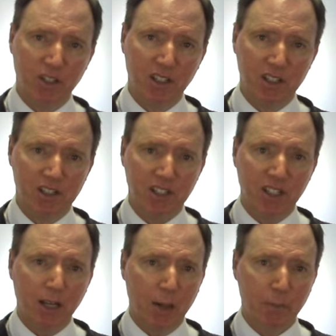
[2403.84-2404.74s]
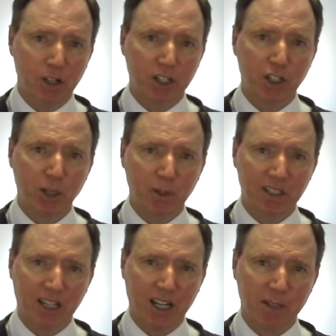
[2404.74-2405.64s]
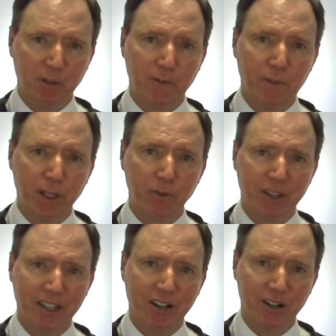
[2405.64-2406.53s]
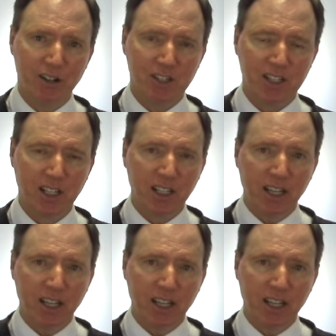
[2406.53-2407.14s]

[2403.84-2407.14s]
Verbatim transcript: is a merely human document filled with errors